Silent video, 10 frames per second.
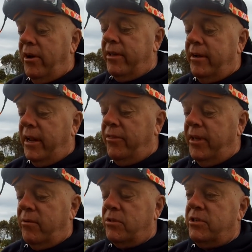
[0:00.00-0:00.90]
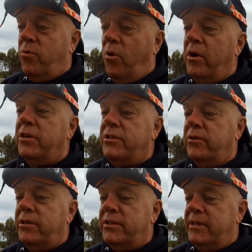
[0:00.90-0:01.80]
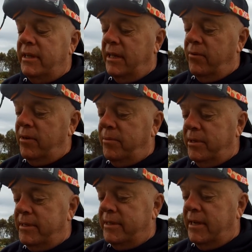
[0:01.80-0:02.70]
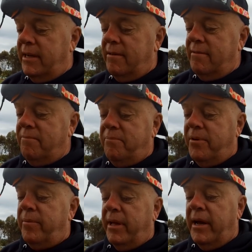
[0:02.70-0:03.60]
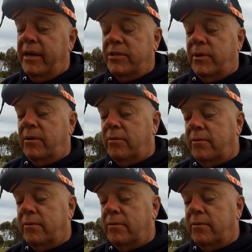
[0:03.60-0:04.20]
I did like it. I don't think it was quite as good as the other one, but probably an 8 as well.